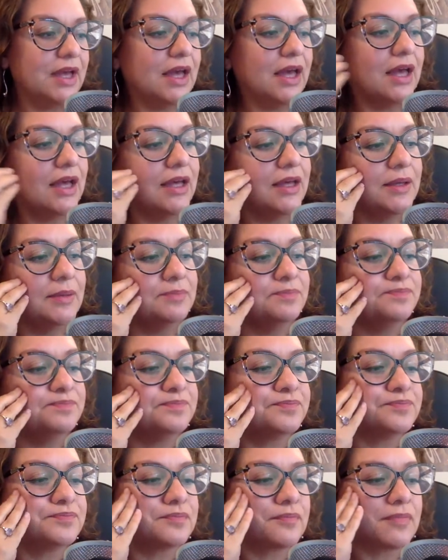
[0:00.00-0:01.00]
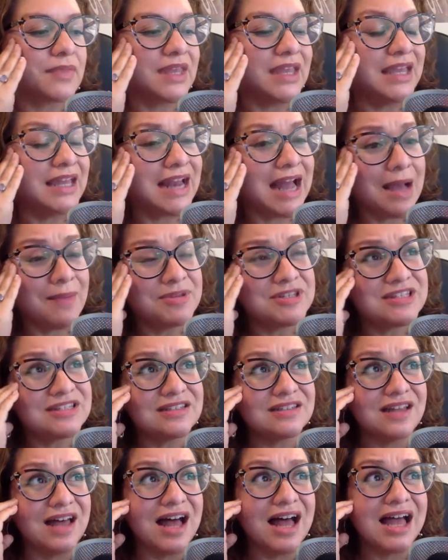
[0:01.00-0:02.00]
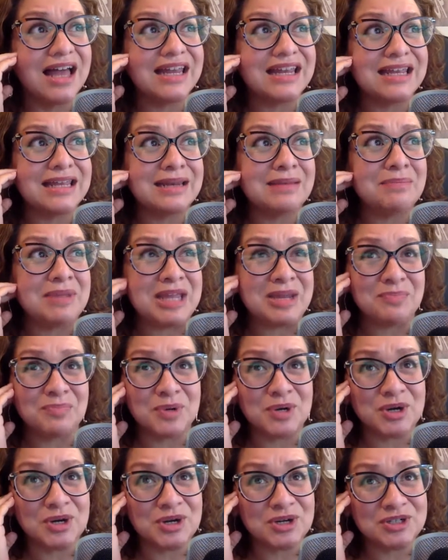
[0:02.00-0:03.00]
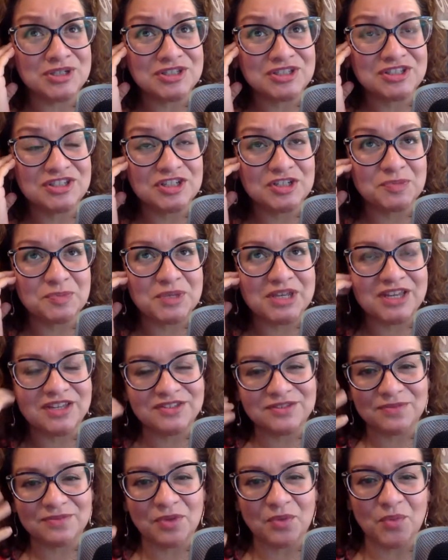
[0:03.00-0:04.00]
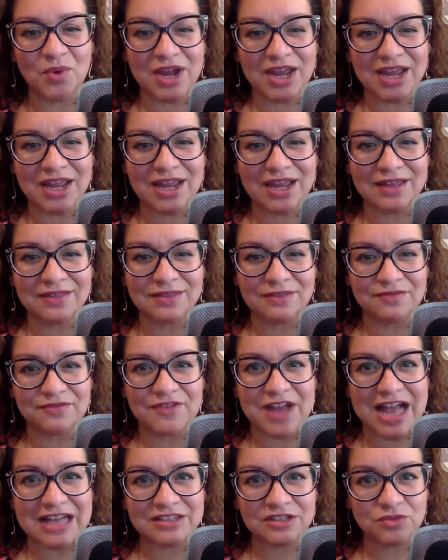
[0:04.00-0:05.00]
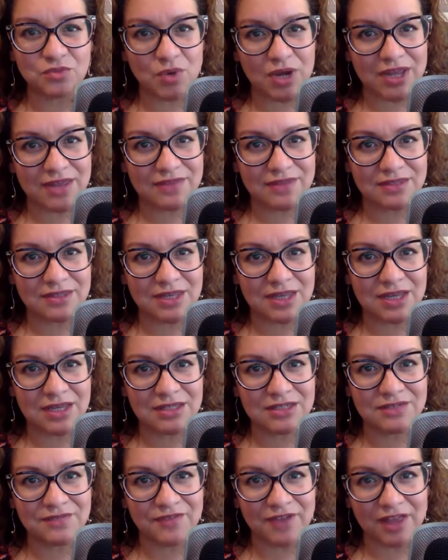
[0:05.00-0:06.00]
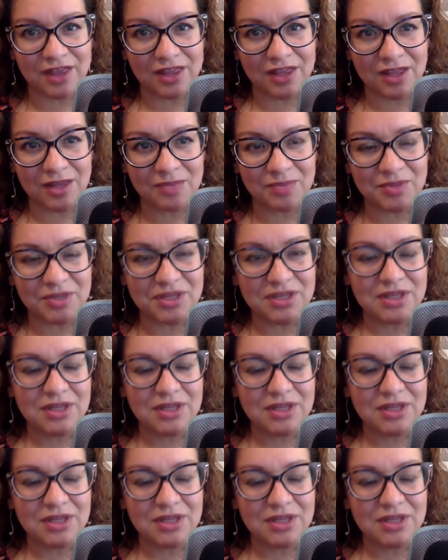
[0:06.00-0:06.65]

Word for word: Um, it happens a lot in meat birds just because of the way, the fast way that they develop.